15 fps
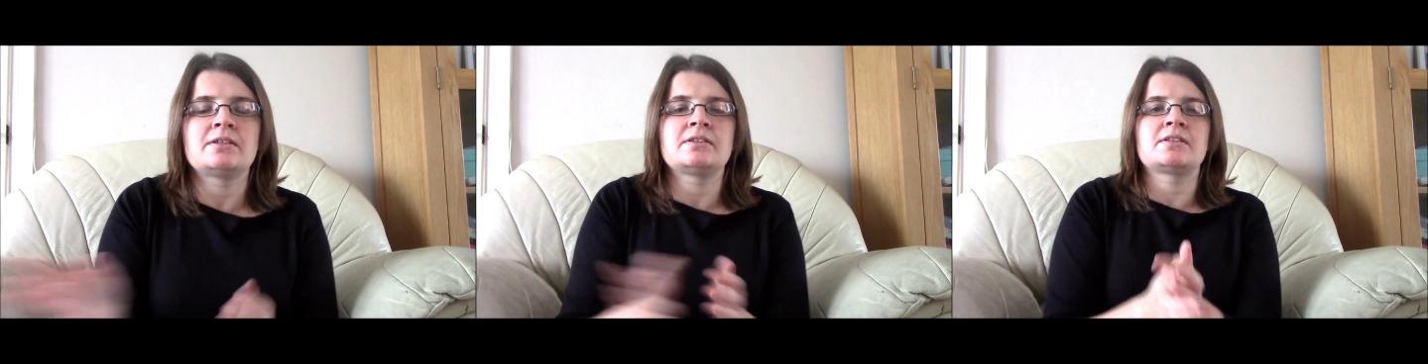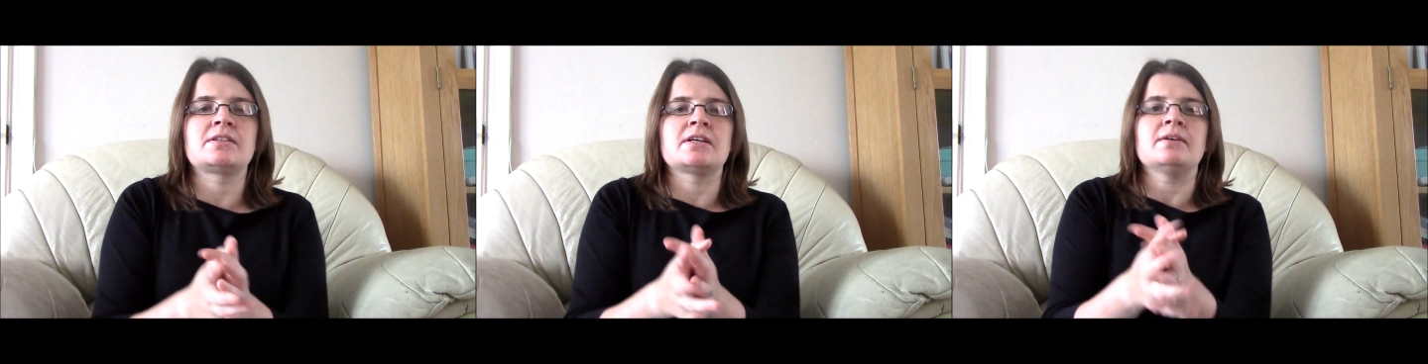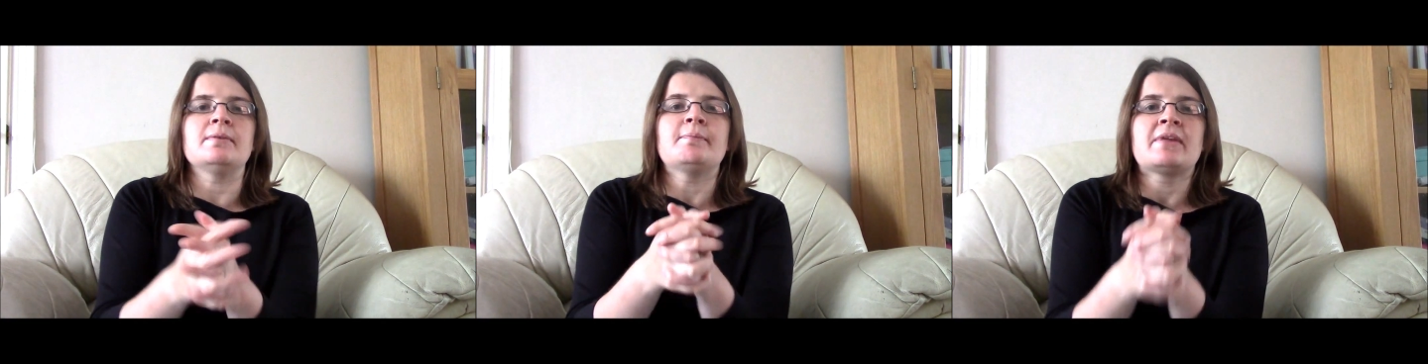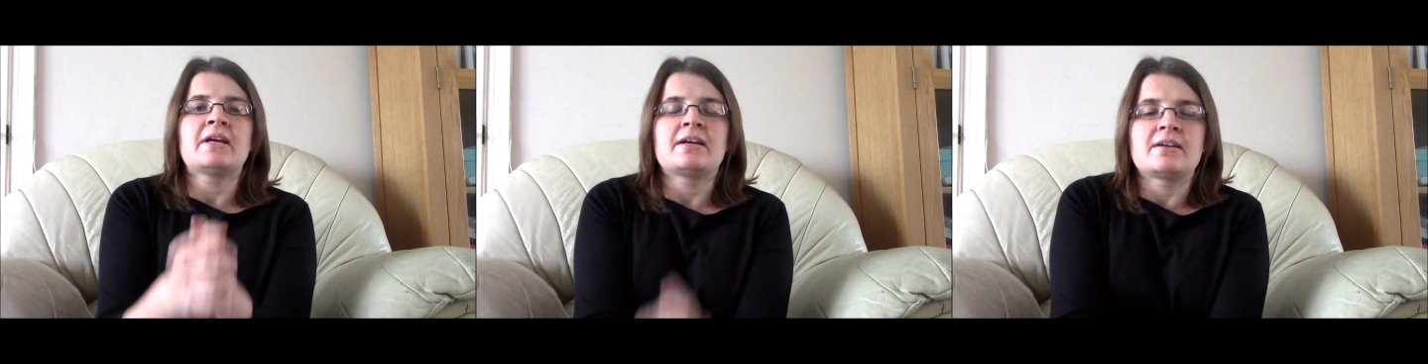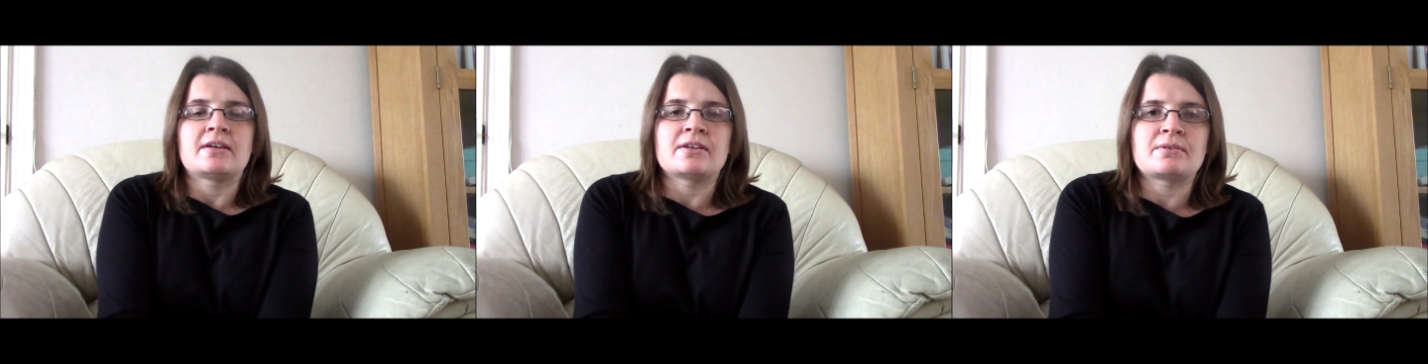So
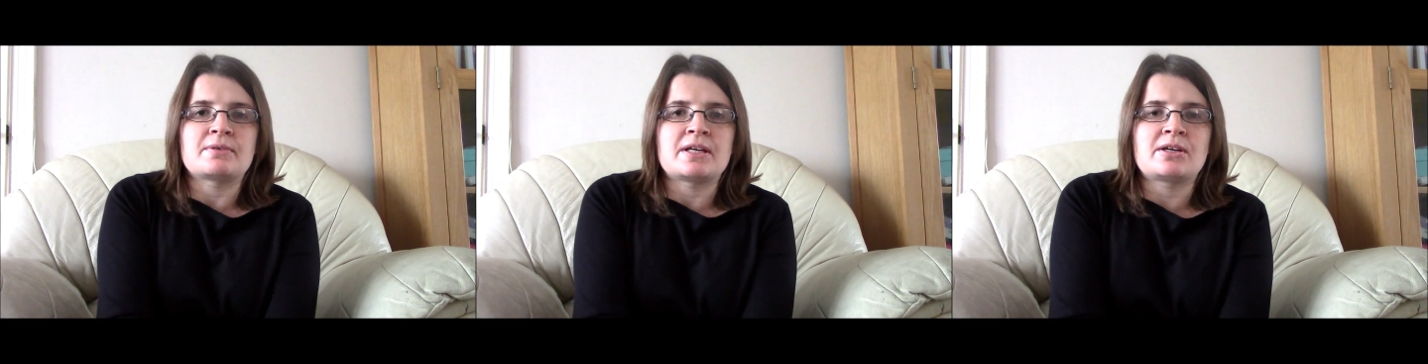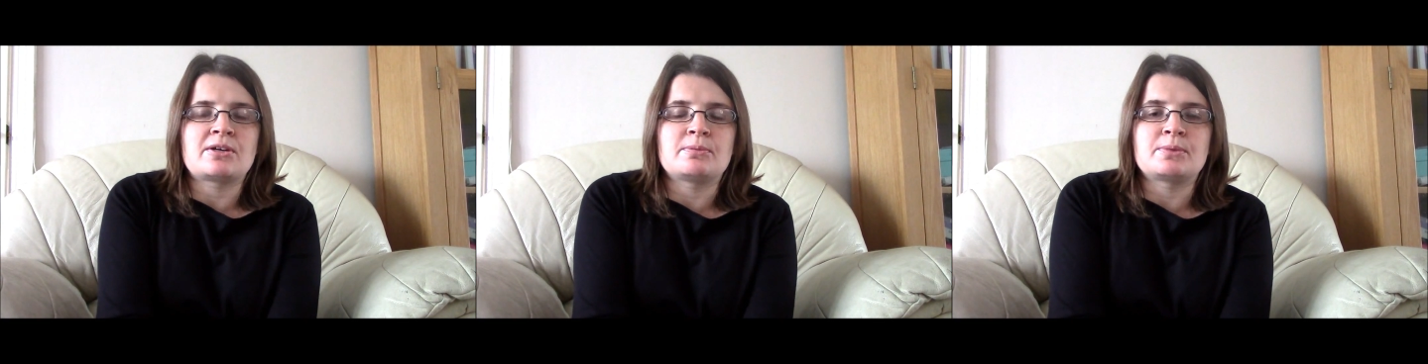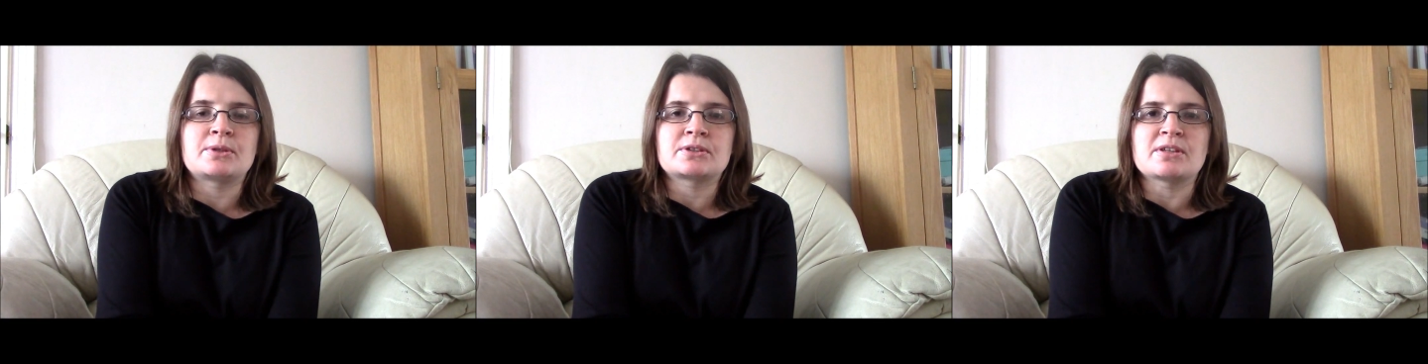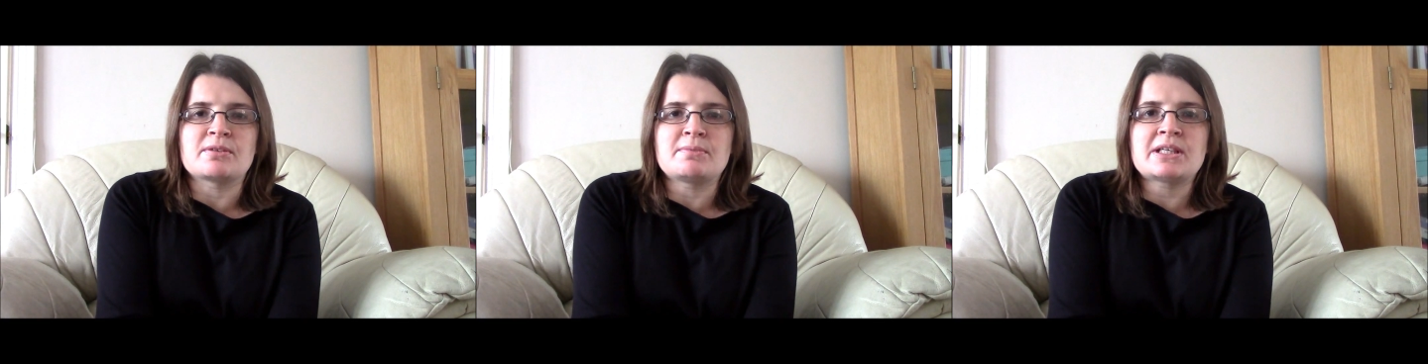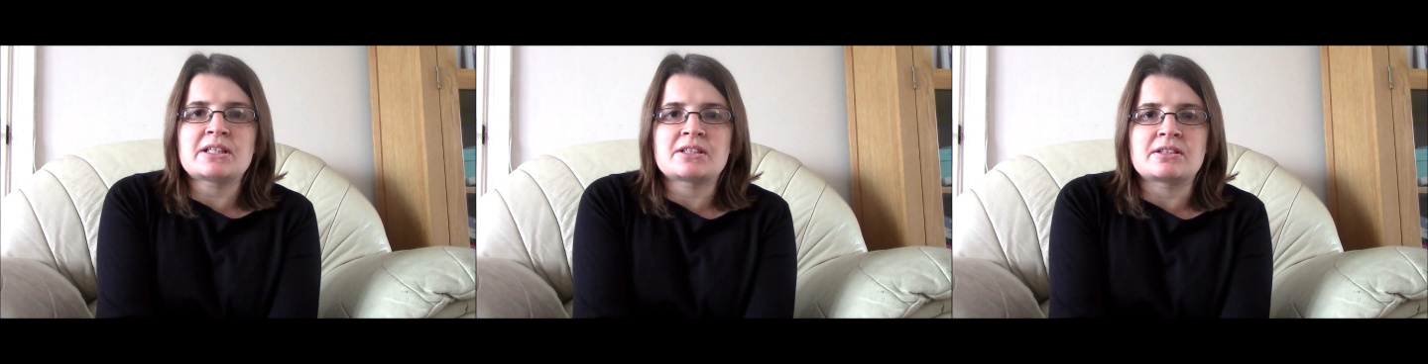are there any cookbooks I've missed?